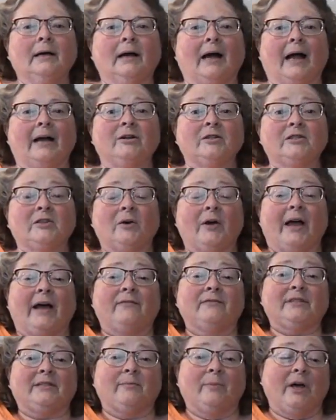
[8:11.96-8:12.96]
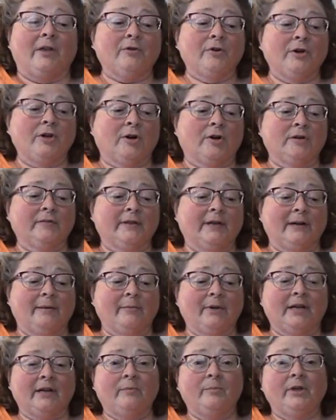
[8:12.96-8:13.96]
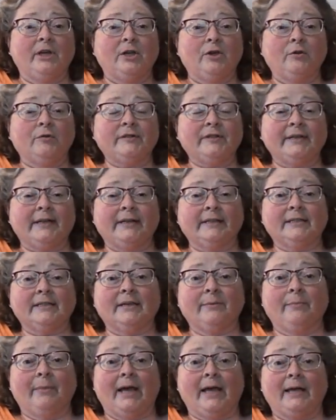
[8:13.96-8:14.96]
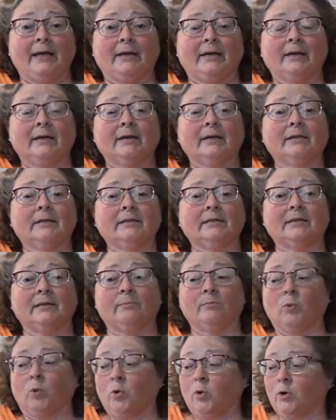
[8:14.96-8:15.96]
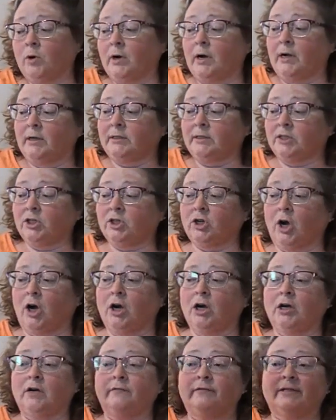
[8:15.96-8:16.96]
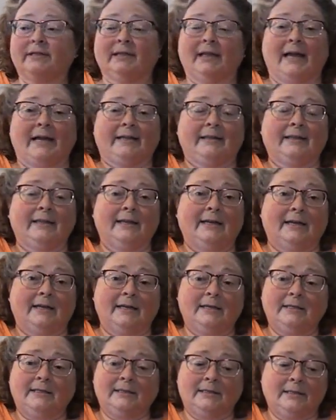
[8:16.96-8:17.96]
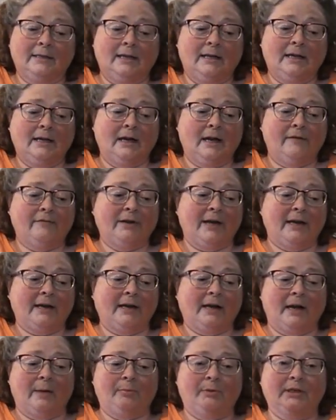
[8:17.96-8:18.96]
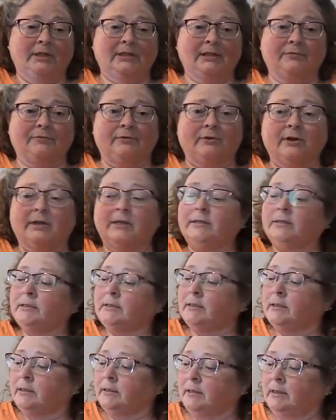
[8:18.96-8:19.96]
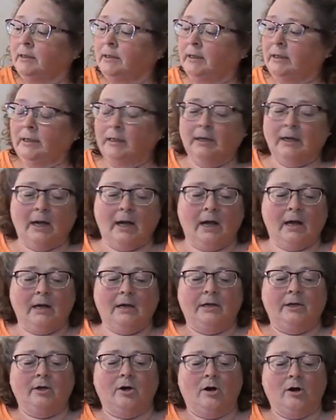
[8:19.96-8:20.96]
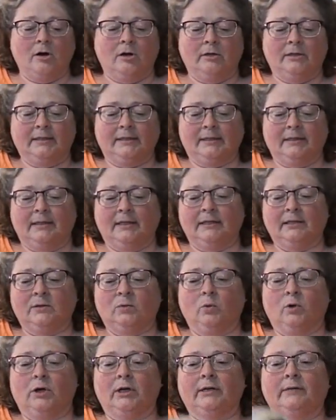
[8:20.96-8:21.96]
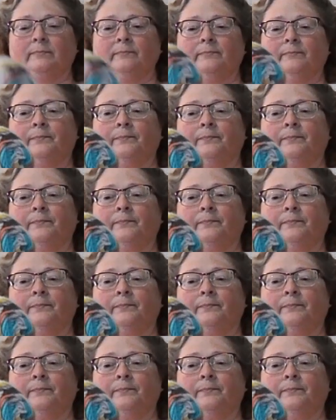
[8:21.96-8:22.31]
I also have some other yarn that I'm going to be using to make some more scarves like this. I've got a couple of different yarns. This one,